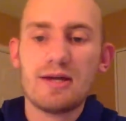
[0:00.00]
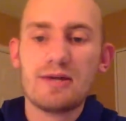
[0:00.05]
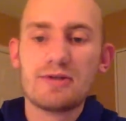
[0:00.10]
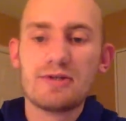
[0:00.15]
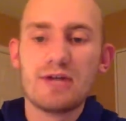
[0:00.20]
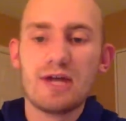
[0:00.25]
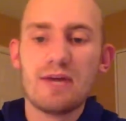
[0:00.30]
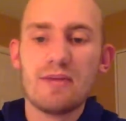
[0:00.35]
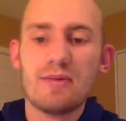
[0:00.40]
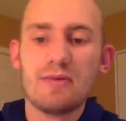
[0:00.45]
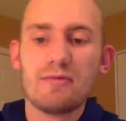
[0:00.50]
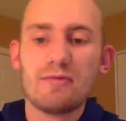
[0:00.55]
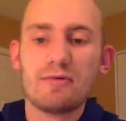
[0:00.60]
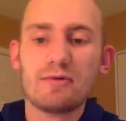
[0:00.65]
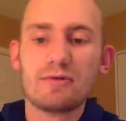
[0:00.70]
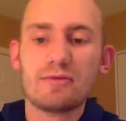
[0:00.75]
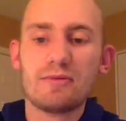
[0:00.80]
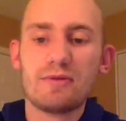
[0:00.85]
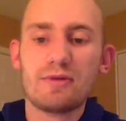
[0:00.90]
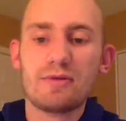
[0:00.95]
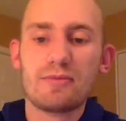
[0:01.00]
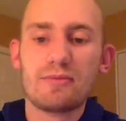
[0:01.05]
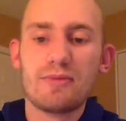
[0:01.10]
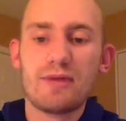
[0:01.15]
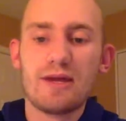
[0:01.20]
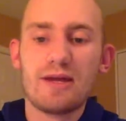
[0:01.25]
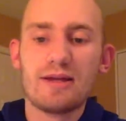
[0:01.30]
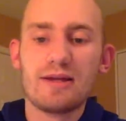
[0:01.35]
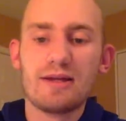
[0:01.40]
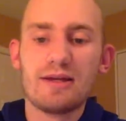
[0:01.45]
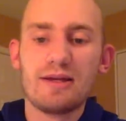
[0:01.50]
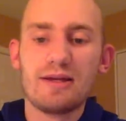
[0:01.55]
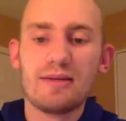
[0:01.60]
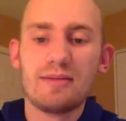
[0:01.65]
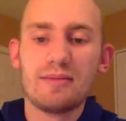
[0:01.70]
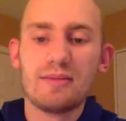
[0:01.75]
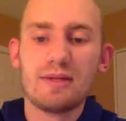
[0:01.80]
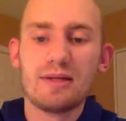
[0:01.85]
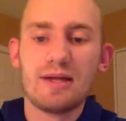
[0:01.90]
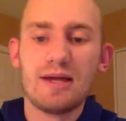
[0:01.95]
Chapman, Will Smith, Brantley,
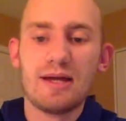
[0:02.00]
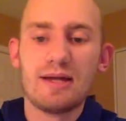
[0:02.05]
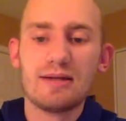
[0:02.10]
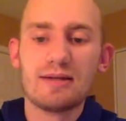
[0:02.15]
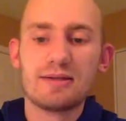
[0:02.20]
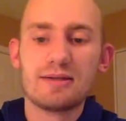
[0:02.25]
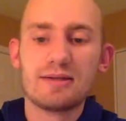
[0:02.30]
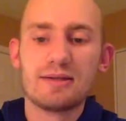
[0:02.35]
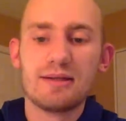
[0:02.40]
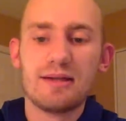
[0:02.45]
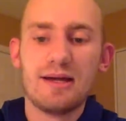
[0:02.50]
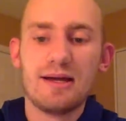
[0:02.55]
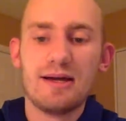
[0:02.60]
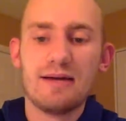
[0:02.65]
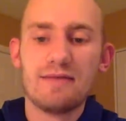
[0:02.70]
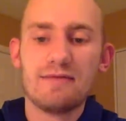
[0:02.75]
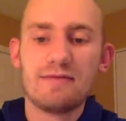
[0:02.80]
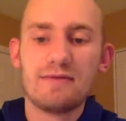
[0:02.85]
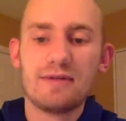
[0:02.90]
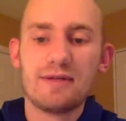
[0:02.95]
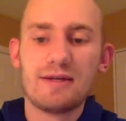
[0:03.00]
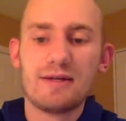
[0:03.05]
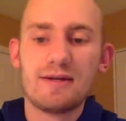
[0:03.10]
and Melanson left.